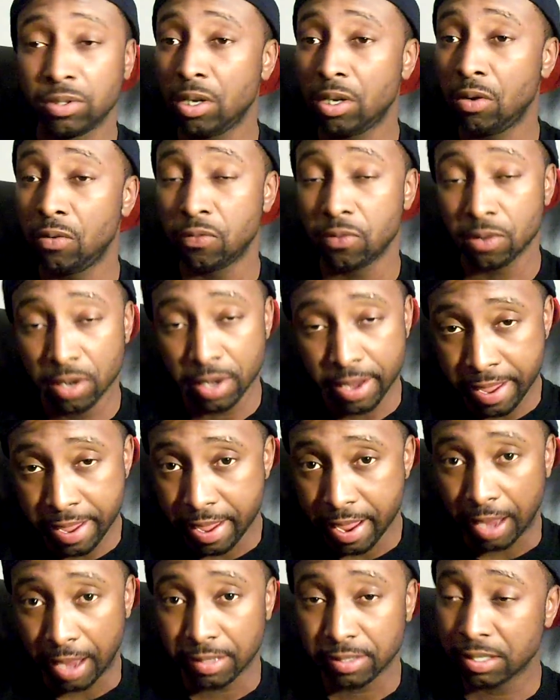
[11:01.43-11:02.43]
was over
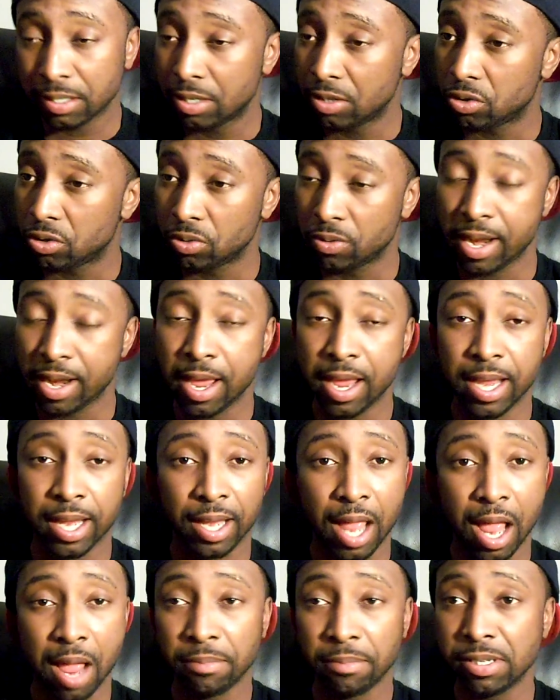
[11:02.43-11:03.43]
at Central, and I
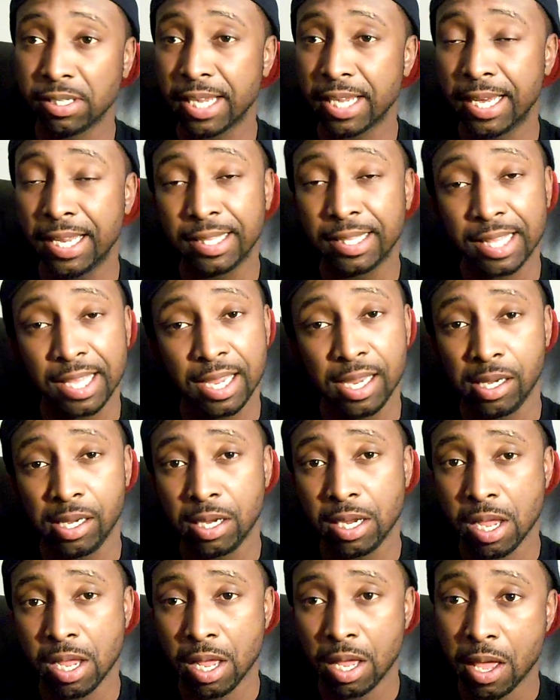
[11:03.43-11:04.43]
didn't accomplish anything
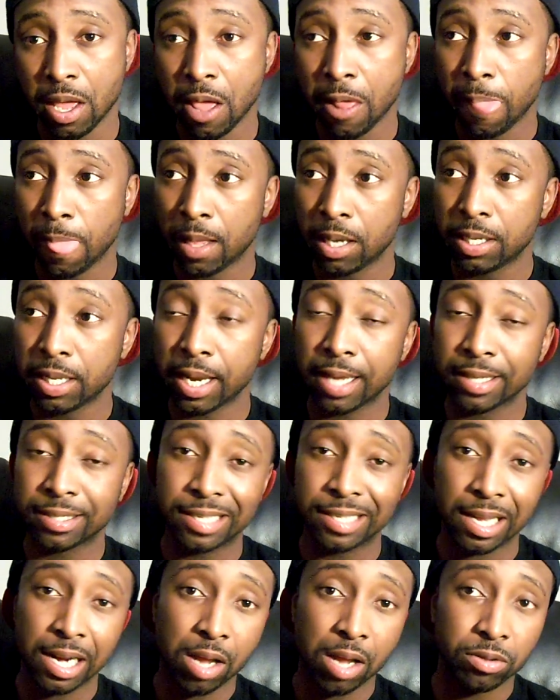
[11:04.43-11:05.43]
that I
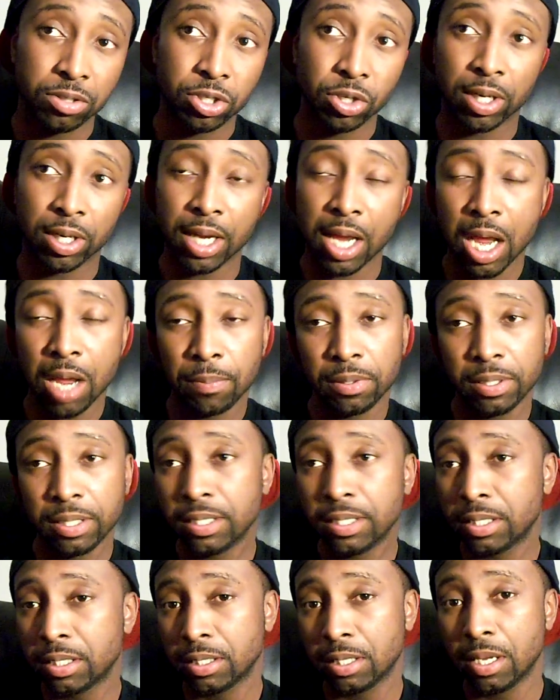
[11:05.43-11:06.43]
set out to
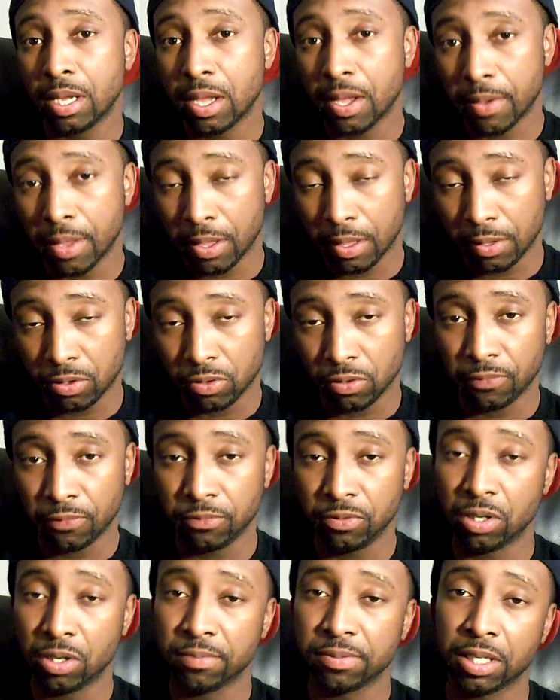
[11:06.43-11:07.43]
accomplish.
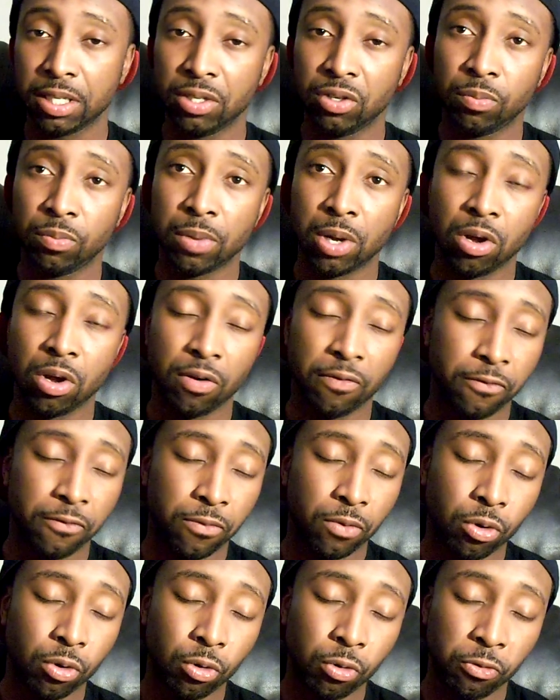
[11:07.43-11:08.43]
You know what I'm saying? During my
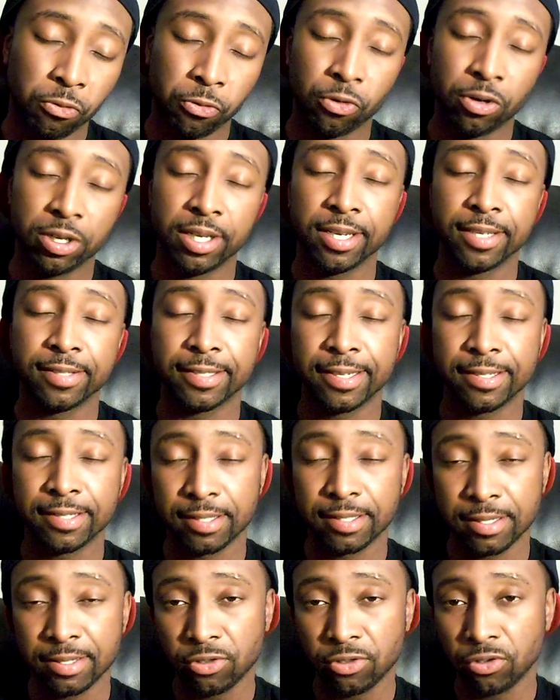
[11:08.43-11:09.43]
whole 4 years at
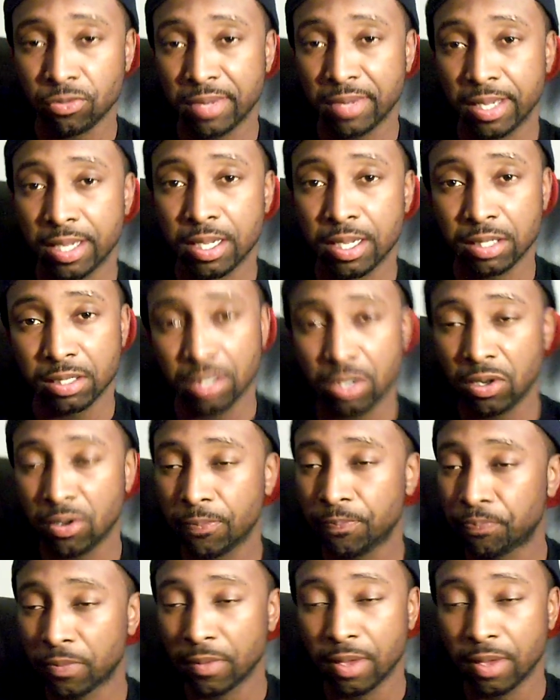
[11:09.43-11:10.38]
Central, man.